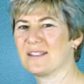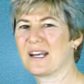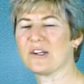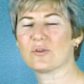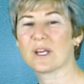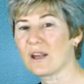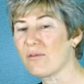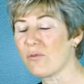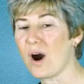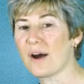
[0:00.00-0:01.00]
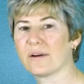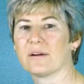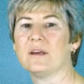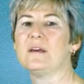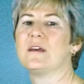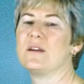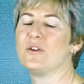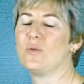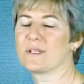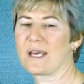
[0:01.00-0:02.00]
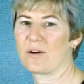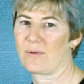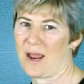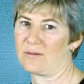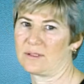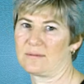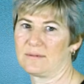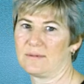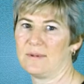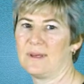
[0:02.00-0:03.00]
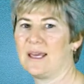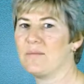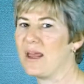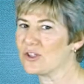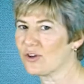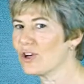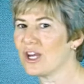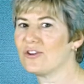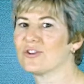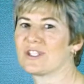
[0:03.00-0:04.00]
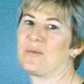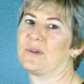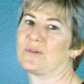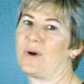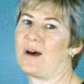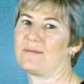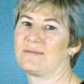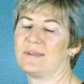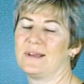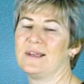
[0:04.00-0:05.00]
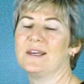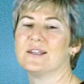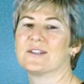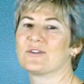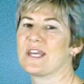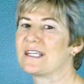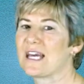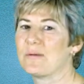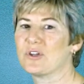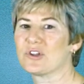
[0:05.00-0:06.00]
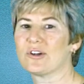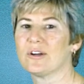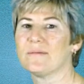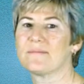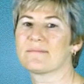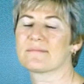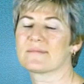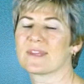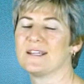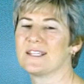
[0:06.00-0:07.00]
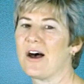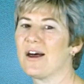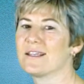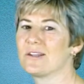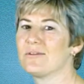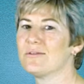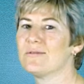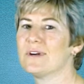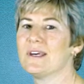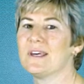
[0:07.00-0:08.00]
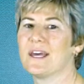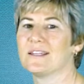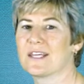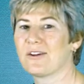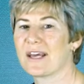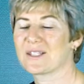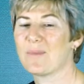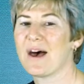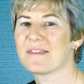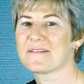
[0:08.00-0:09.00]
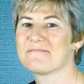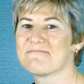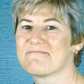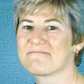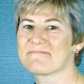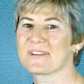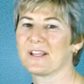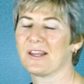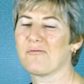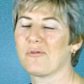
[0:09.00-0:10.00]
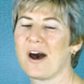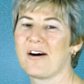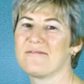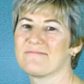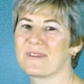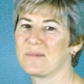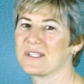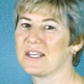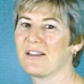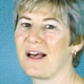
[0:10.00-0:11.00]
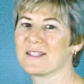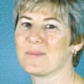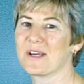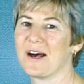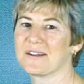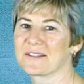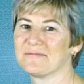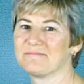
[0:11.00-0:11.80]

Did I drink enough water? And who was I around? And make sure you're getting your sleep as well. So take time to journal. Until I see you, until next month, live well and send you lots of big hugs.